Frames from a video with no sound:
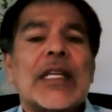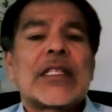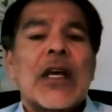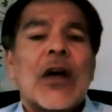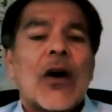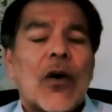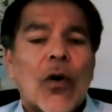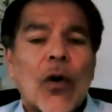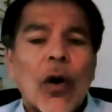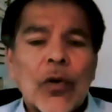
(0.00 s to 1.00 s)
it's
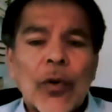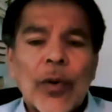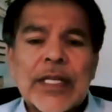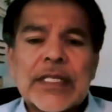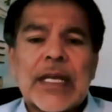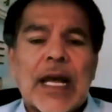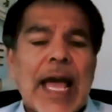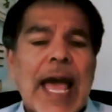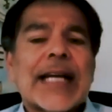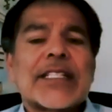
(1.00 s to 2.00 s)
onerous
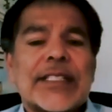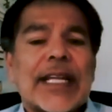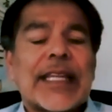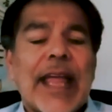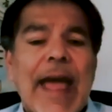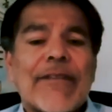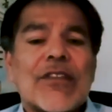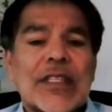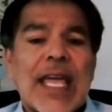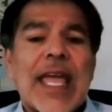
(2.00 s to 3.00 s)
actions that they have
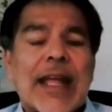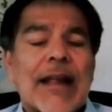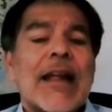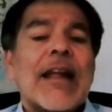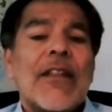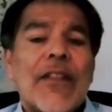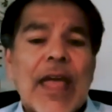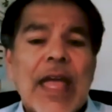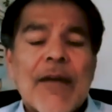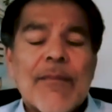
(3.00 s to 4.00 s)
to take.
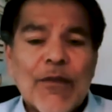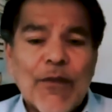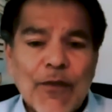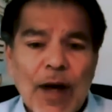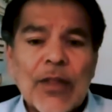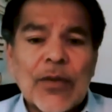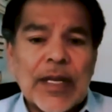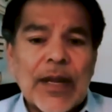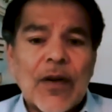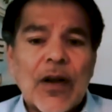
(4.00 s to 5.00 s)
They have been
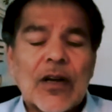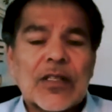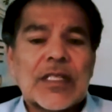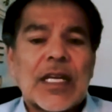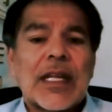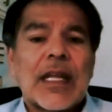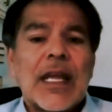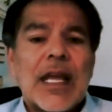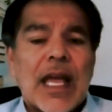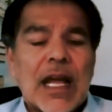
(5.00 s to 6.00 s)
following Eric
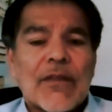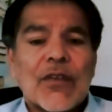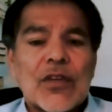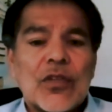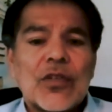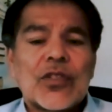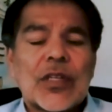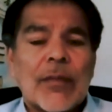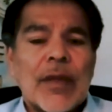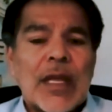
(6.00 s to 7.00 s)
Garcetti and Governor
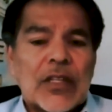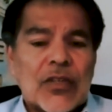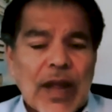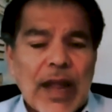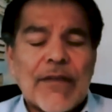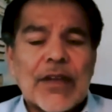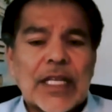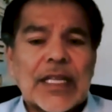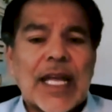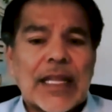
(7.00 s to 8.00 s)
Newsom to
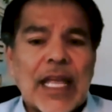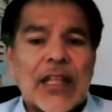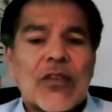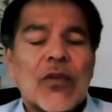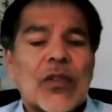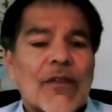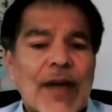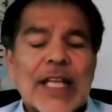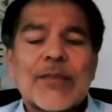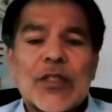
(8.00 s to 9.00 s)
everything that they do. The
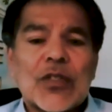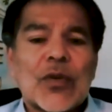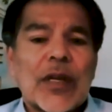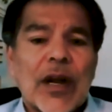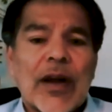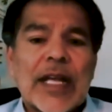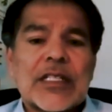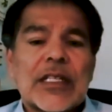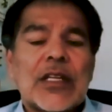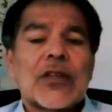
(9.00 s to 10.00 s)
vast majority of our
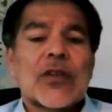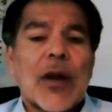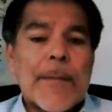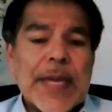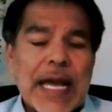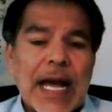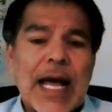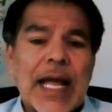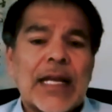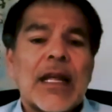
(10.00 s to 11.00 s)
Angelinos are
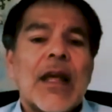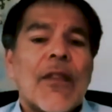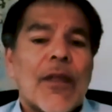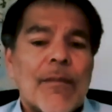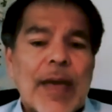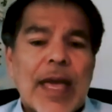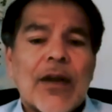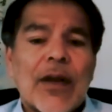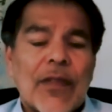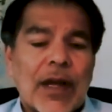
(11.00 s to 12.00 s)
behind the
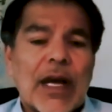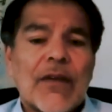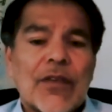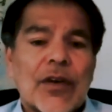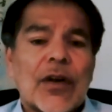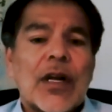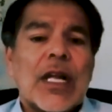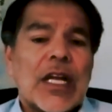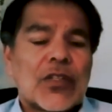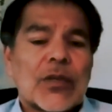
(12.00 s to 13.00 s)
mayor and the governor
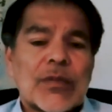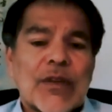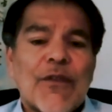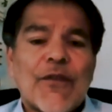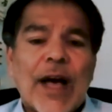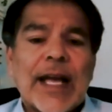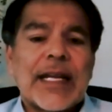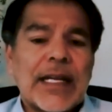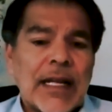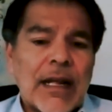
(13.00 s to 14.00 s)
in terms of
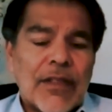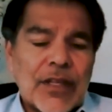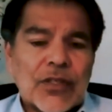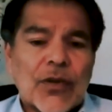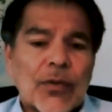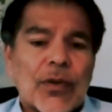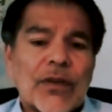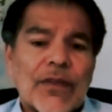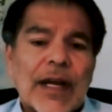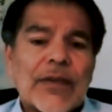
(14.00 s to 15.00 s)
fighting this
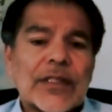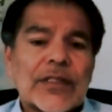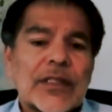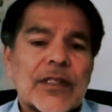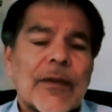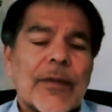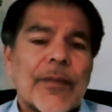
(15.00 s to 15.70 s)
coronavirus.